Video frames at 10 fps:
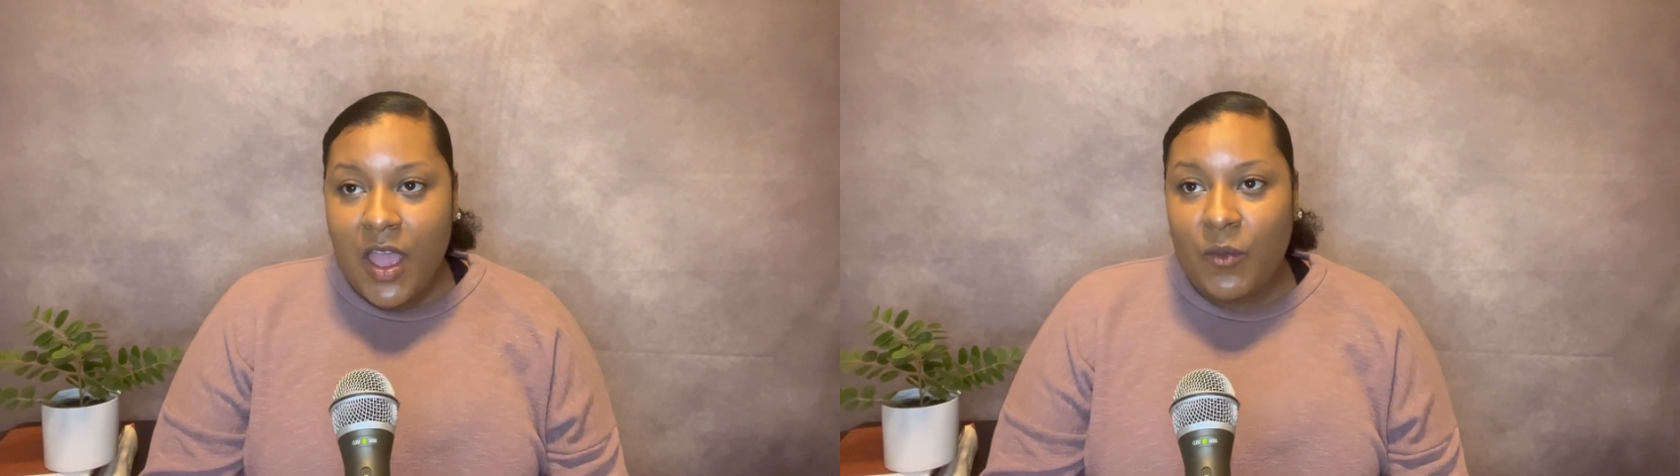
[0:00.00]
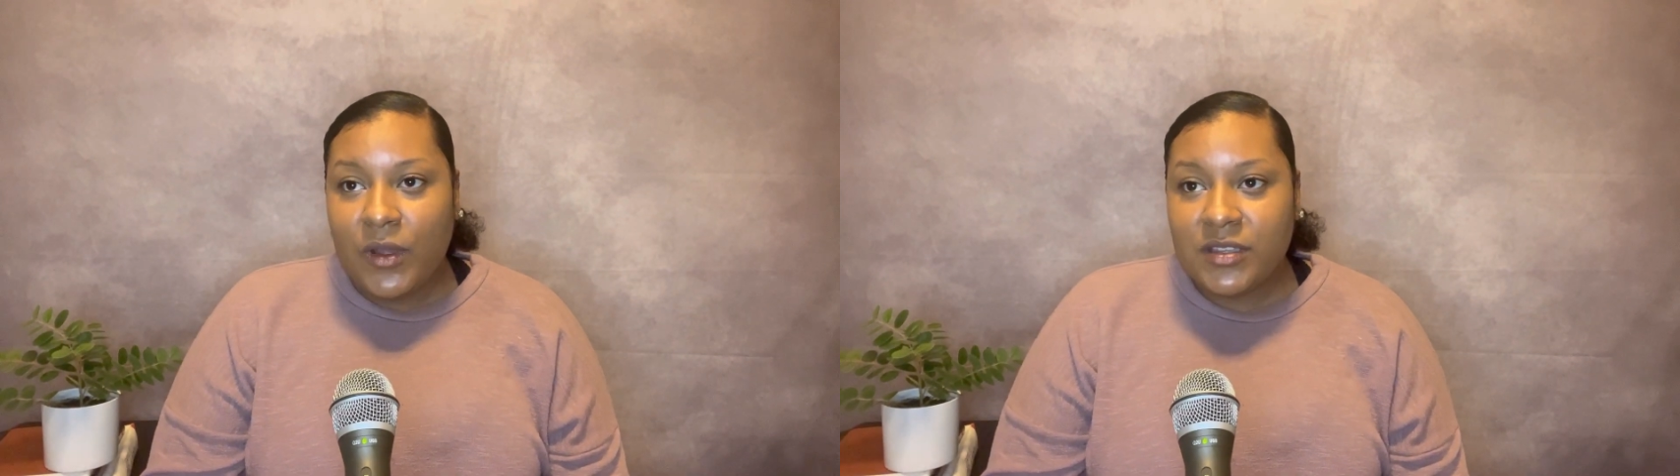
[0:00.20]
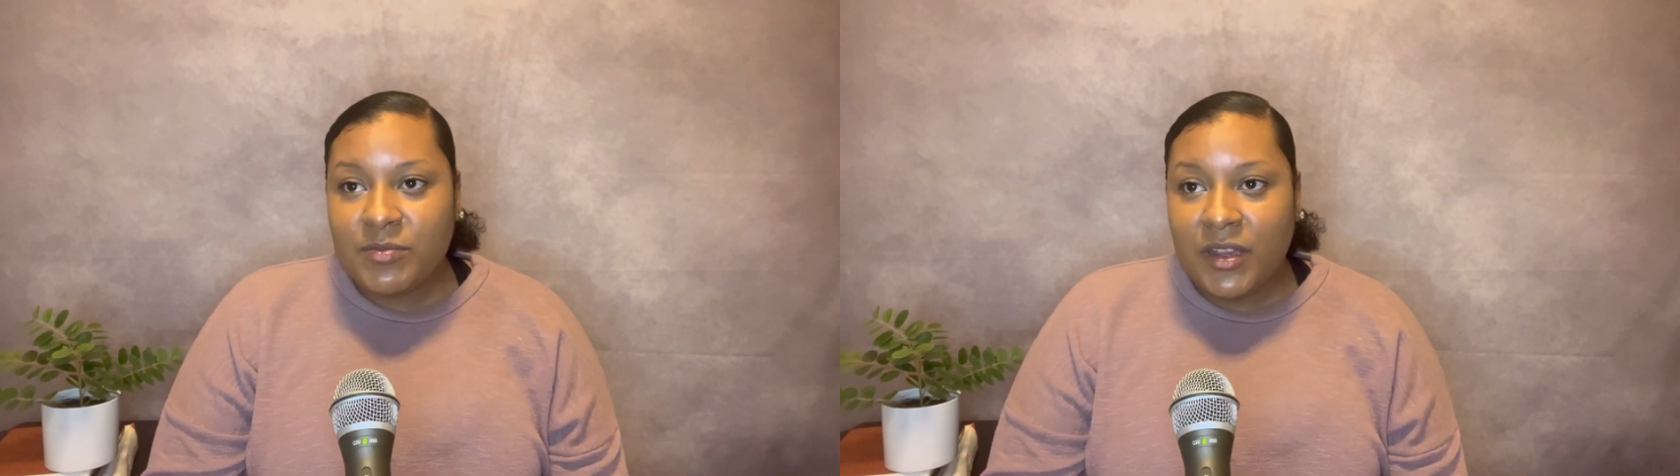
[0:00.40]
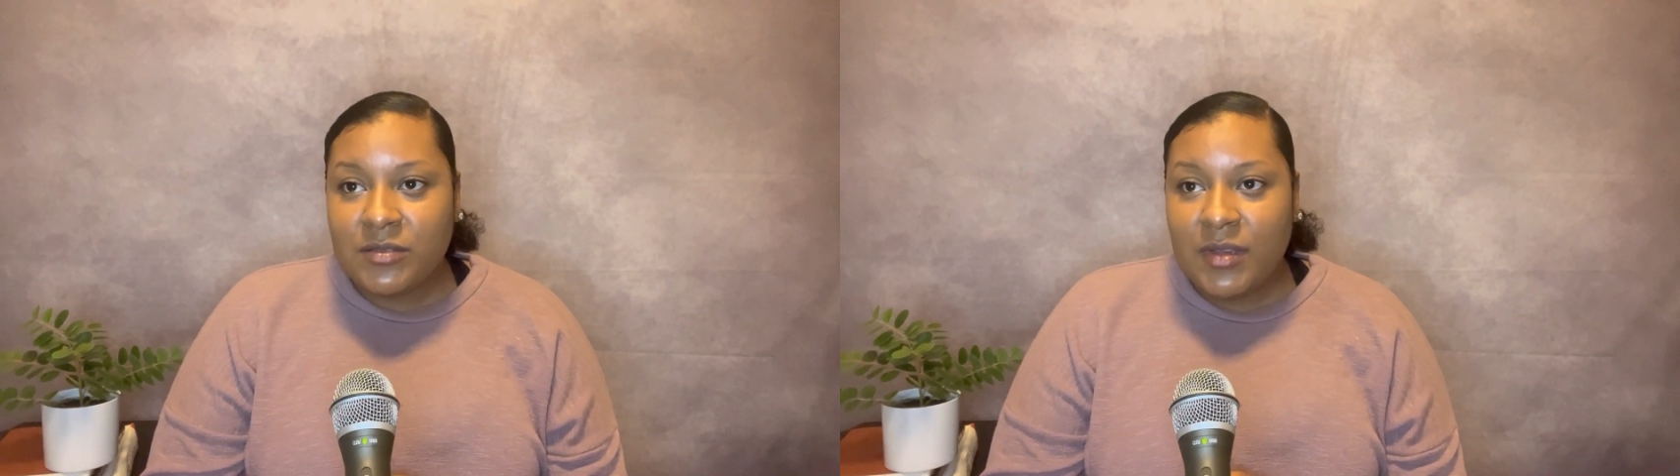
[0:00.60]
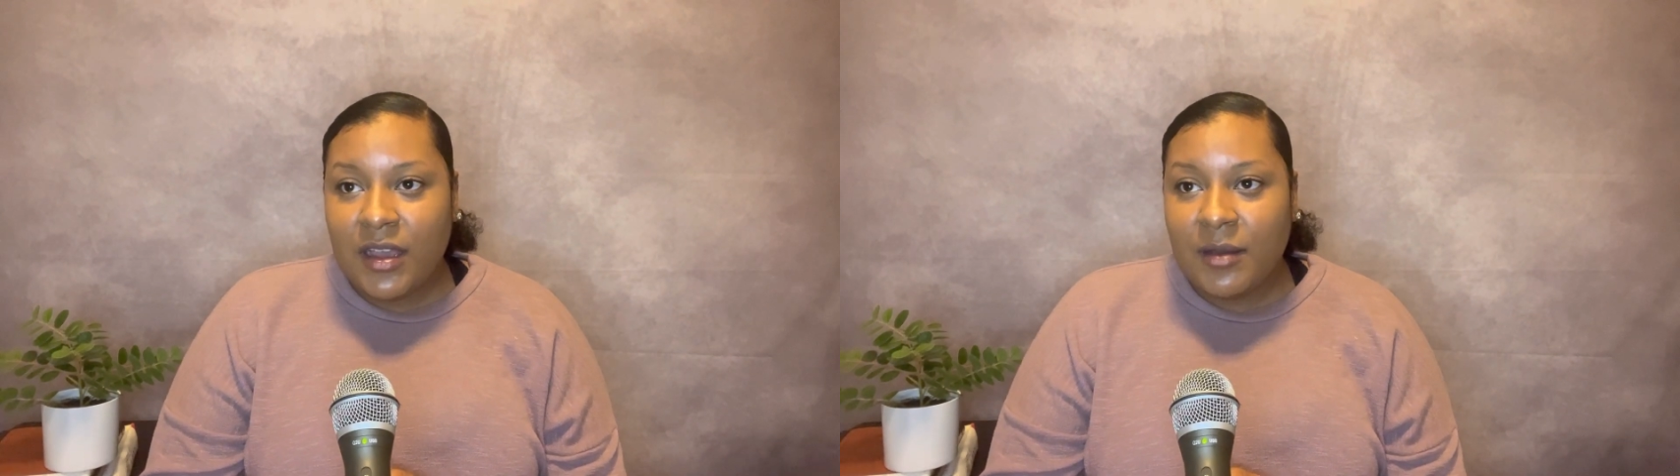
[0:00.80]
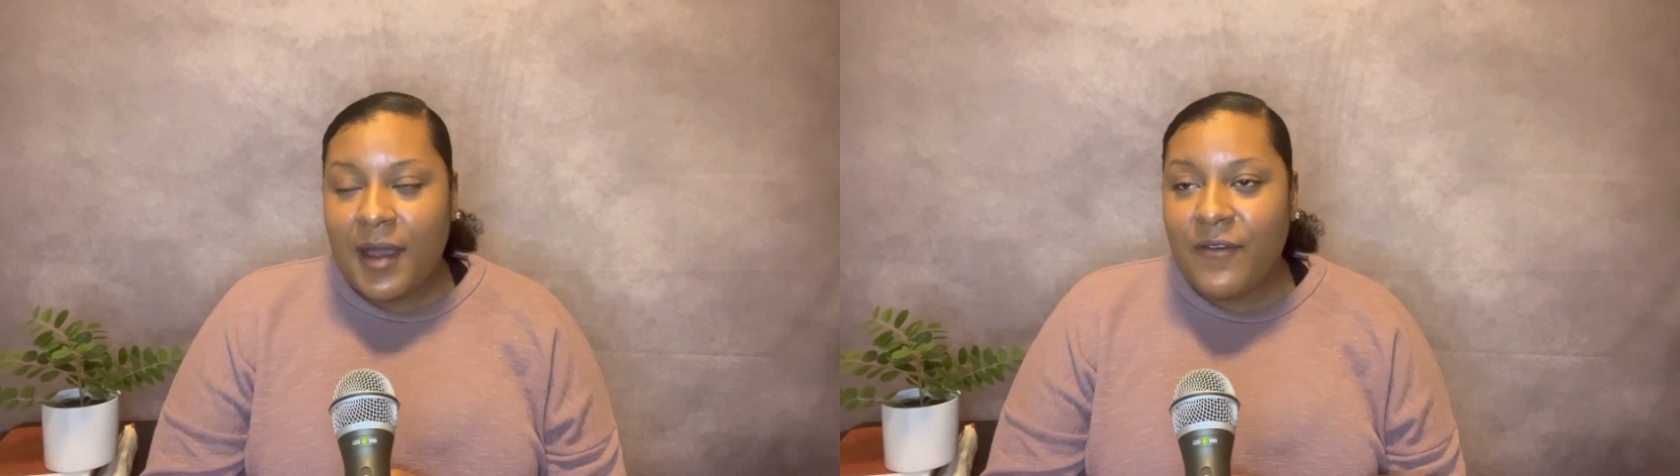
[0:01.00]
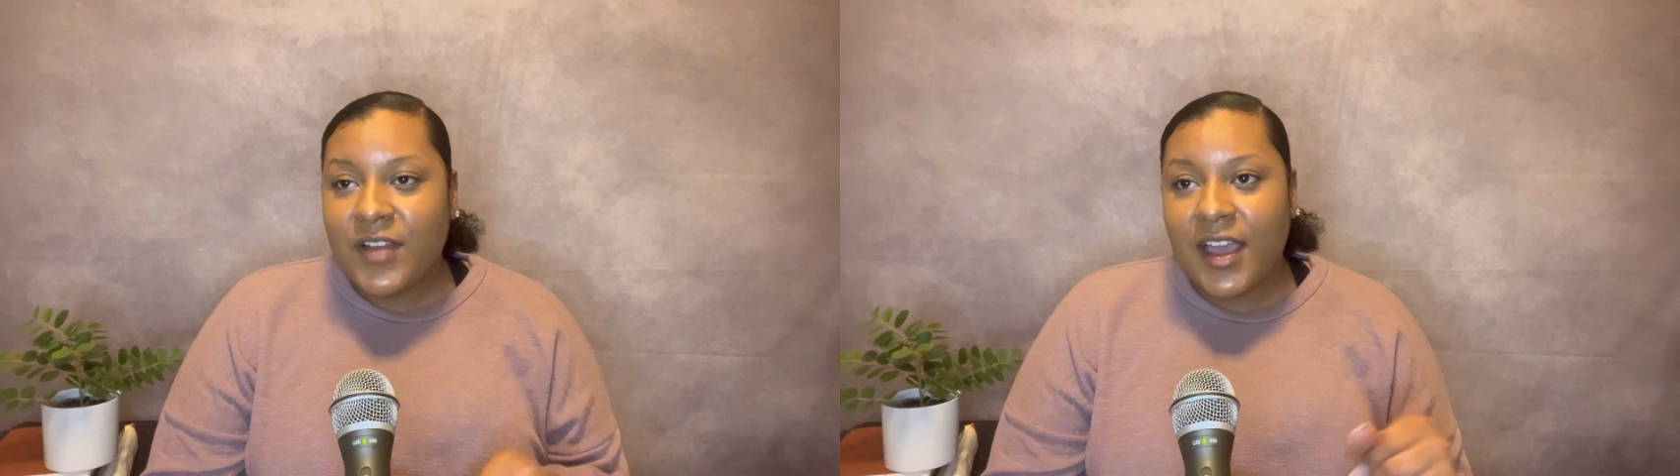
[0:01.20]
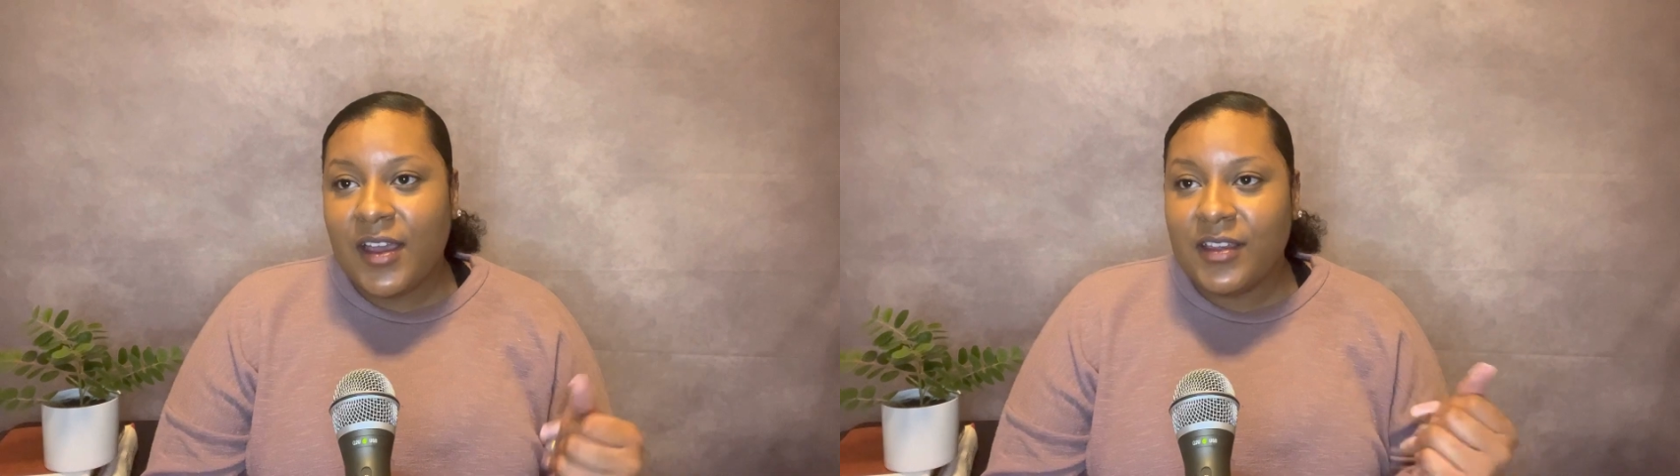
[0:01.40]
When SpongeBob, I
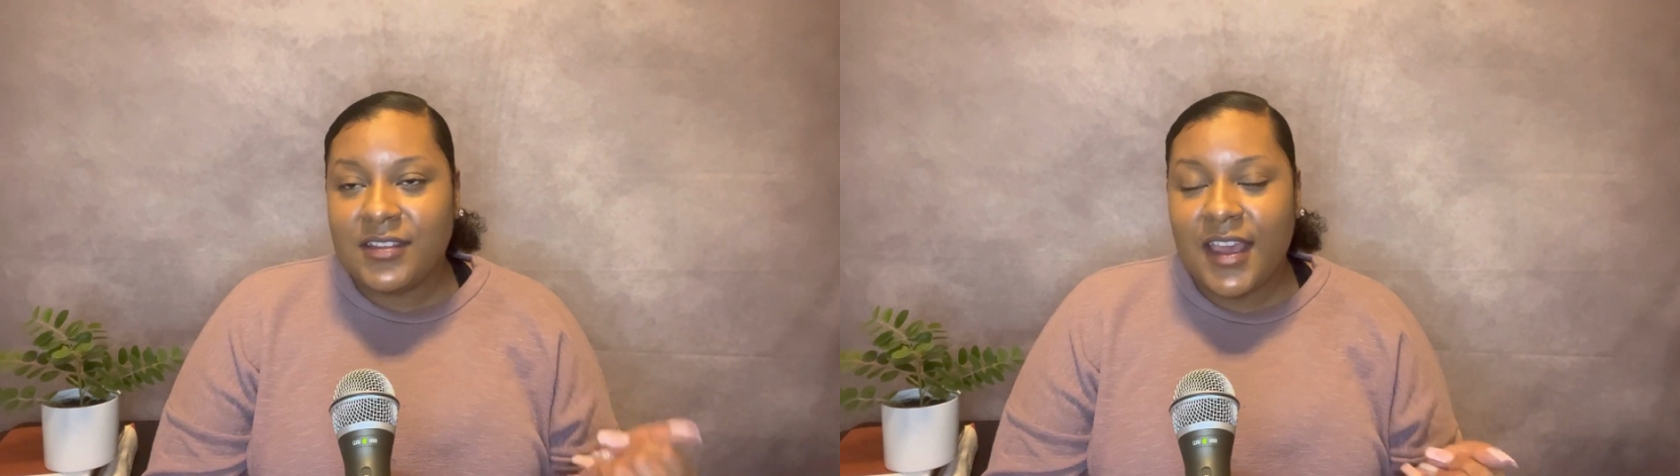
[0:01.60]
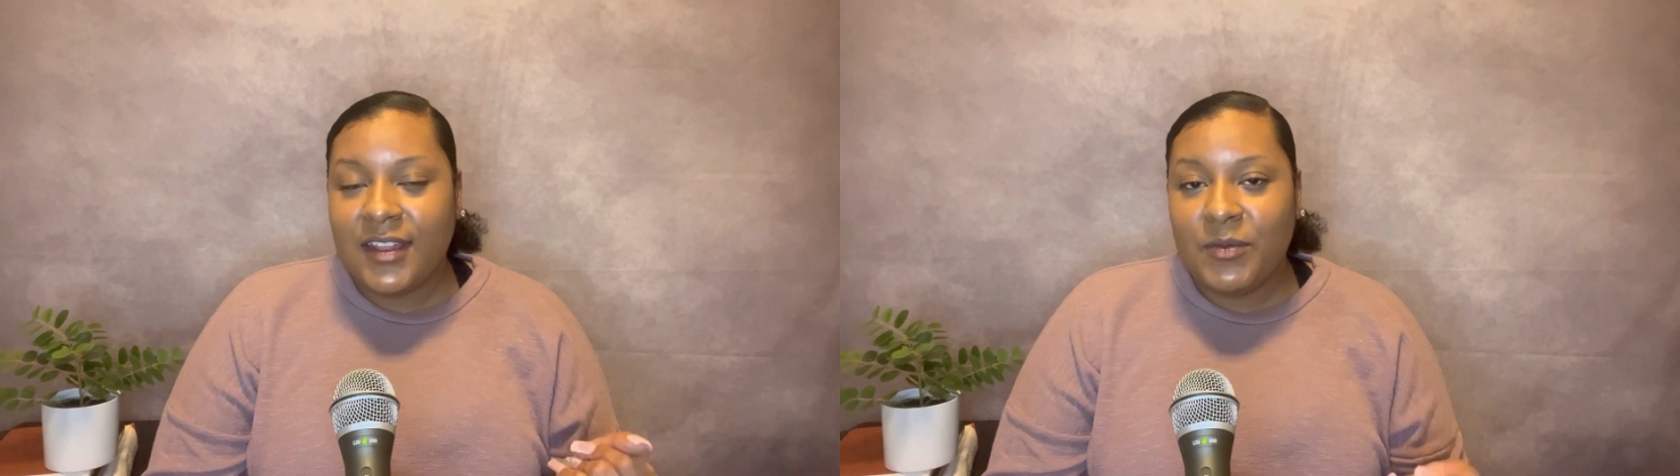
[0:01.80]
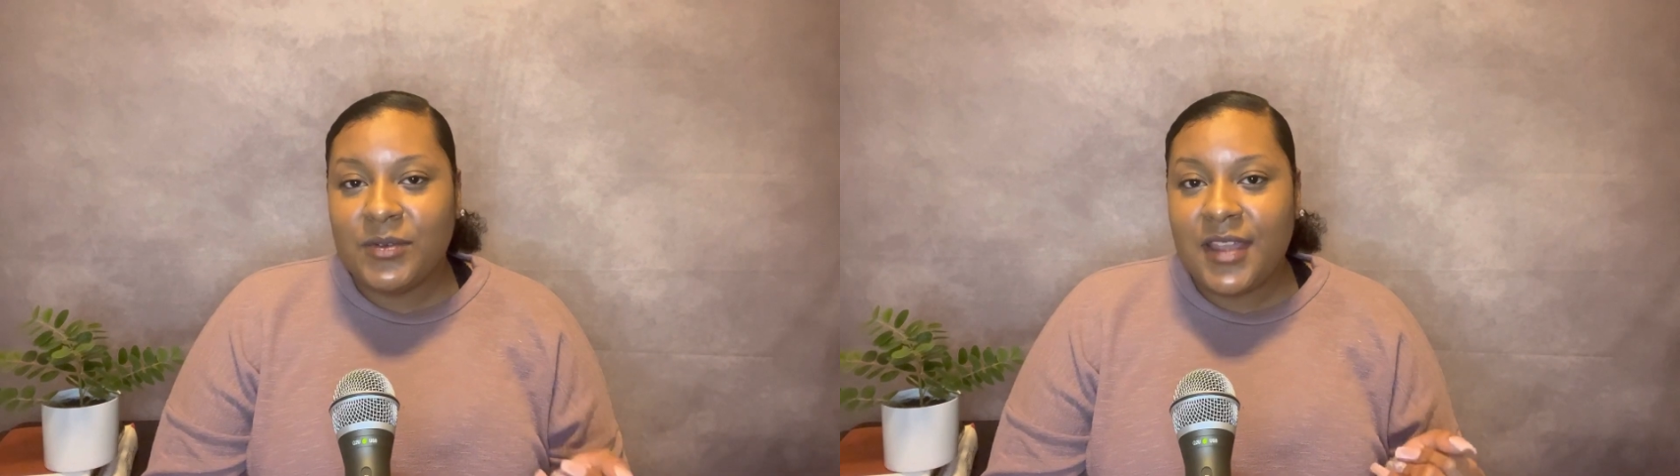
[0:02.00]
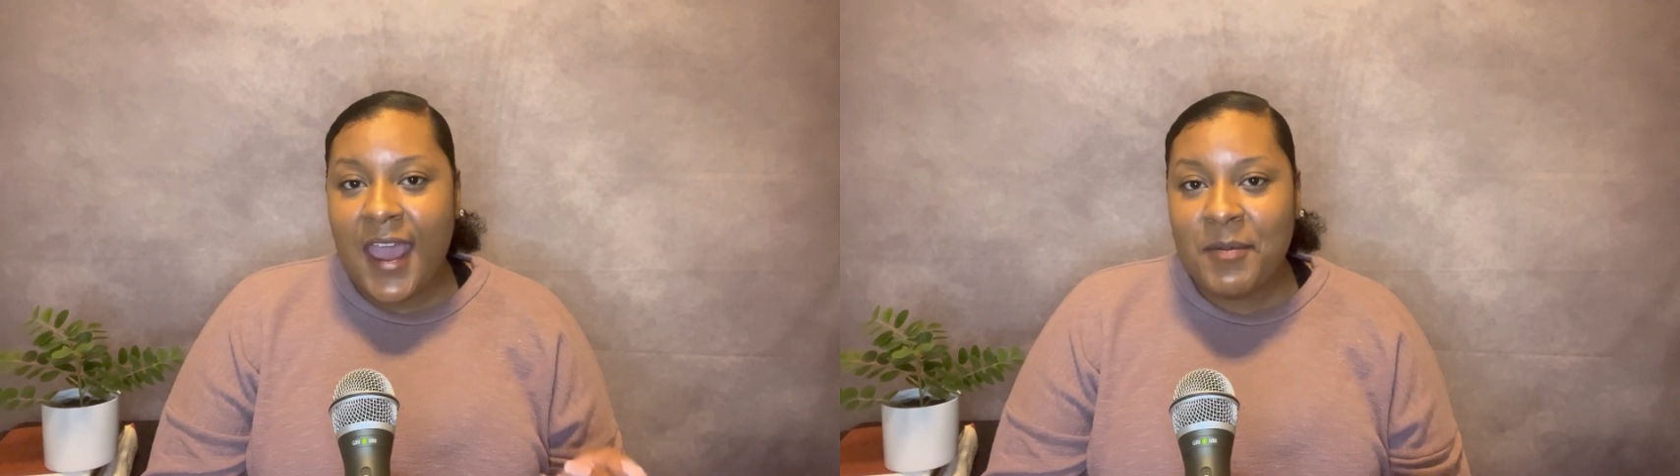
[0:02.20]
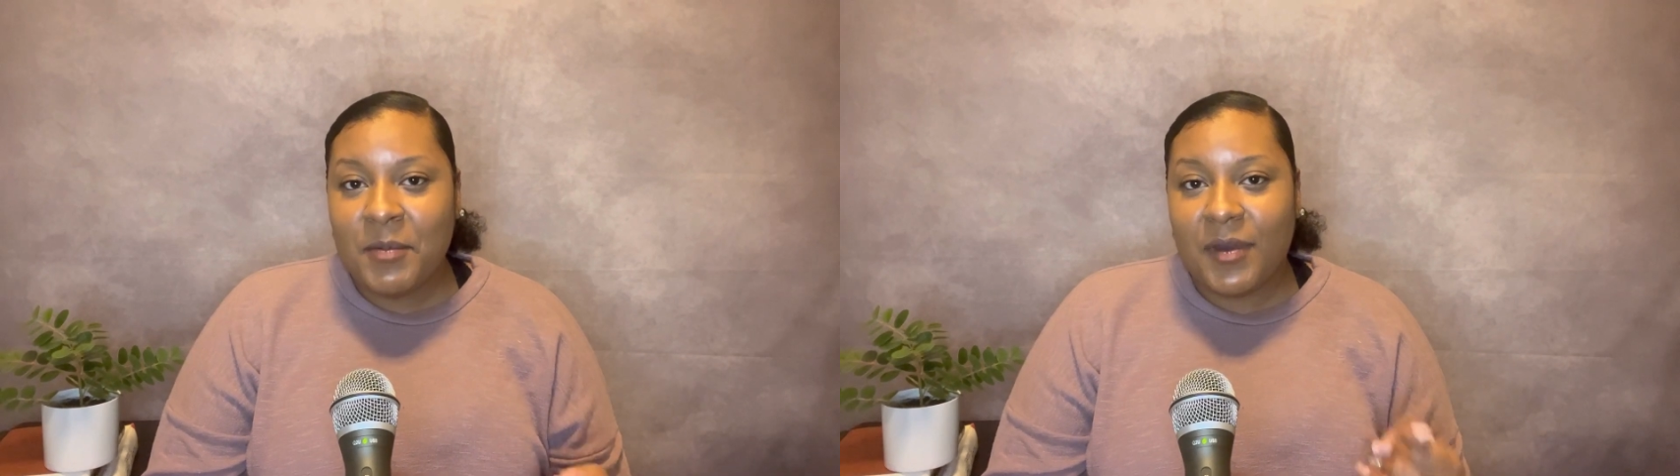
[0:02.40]
forgot exactly what was happening,